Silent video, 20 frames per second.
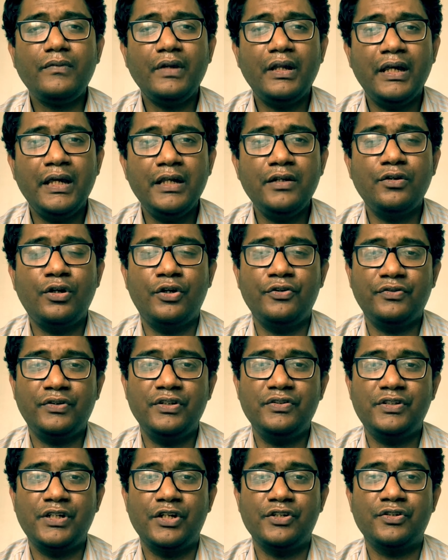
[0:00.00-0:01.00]
In OSCE
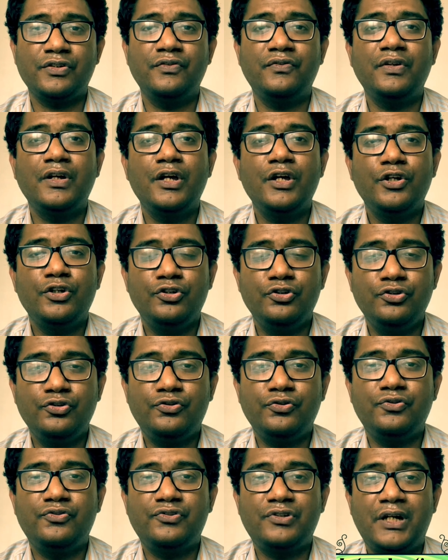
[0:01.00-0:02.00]
stations, you
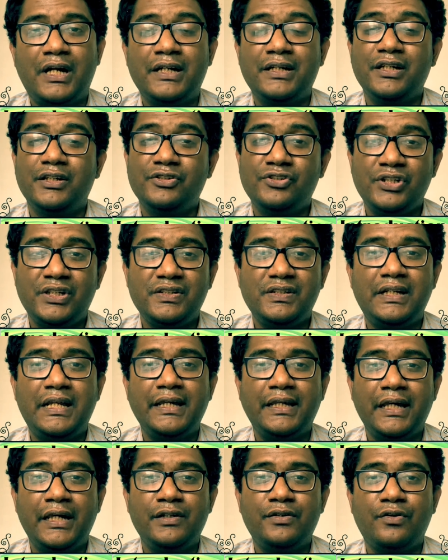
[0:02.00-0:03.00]
should start just like
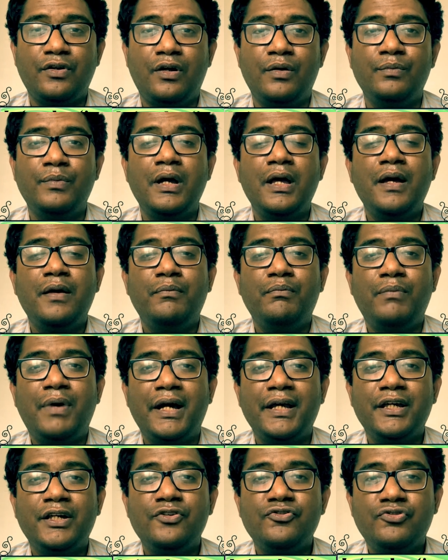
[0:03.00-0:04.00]
AETCOM by
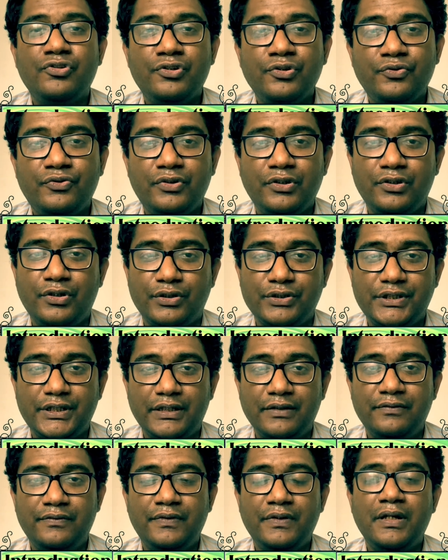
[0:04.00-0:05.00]
introducing
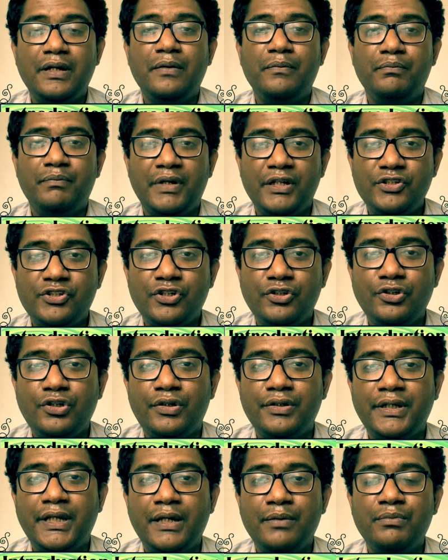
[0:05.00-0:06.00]
yourself. Mention your
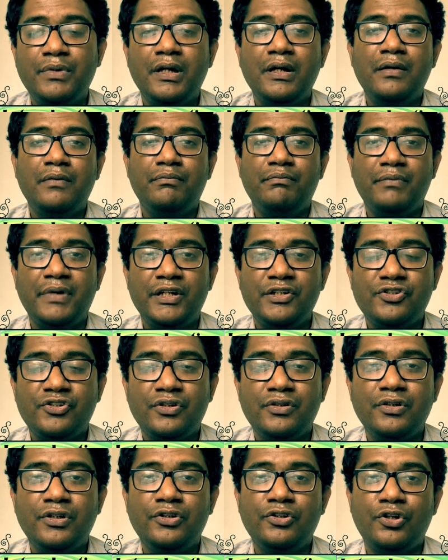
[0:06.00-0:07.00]
name,
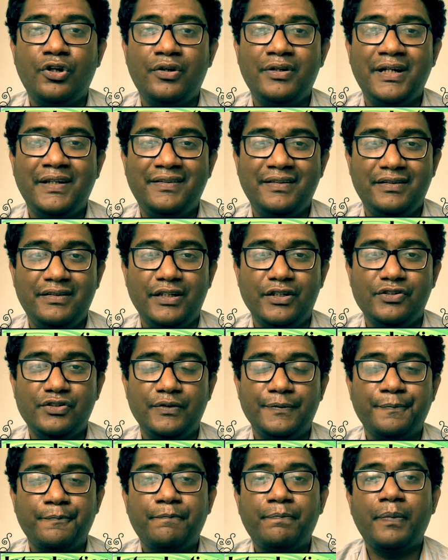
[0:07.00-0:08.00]
mention your designation.
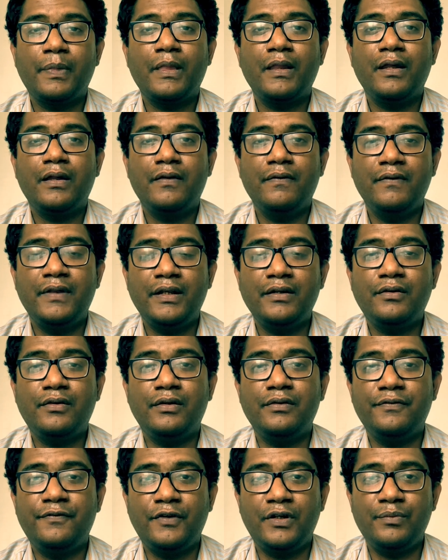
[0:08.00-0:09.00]
Then
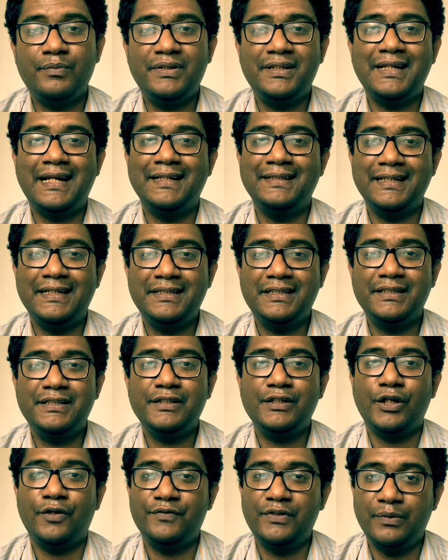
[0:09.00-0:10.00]
confirm the identity
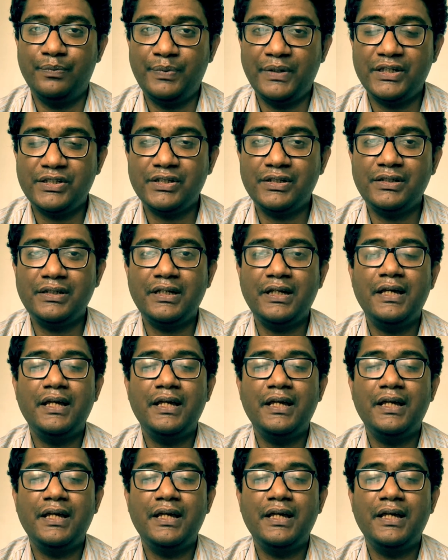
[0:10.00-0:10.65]
of the patient.